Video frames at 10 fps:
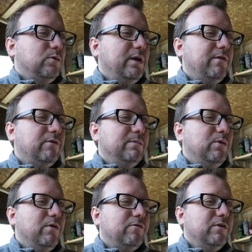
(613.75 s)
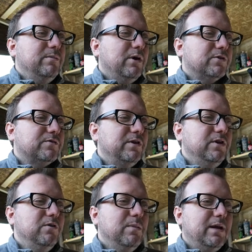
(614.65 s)
23.3 miles for
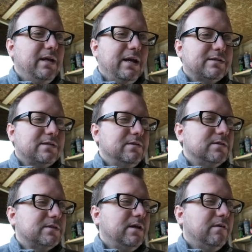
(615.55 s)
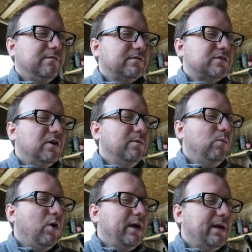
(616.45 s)
you, mate. Excellent stuff. Simon
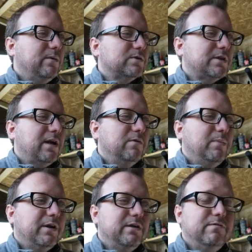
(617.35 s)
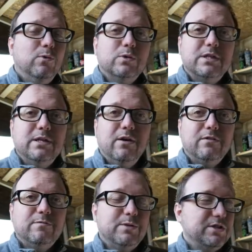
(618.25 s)
Whitehouse, hello, buddy.
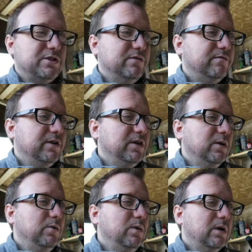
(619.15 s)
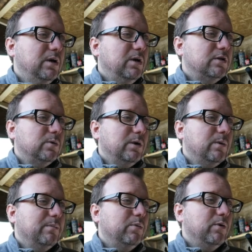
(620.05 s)
49th position for you.
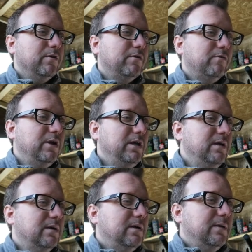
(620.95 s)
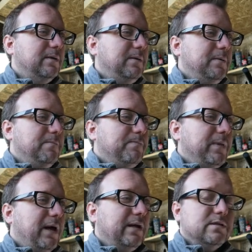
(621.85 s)
21.3.
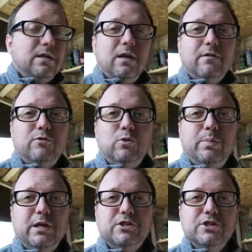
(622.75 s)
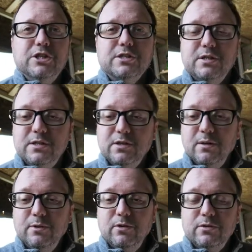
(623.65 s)
And love your pictures yesterday,
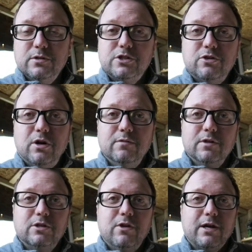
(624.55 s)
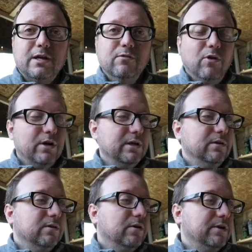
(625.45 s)
Simon, on Strava. Cracking ride it
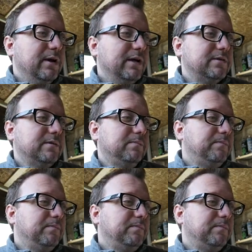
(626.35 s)
looked like you had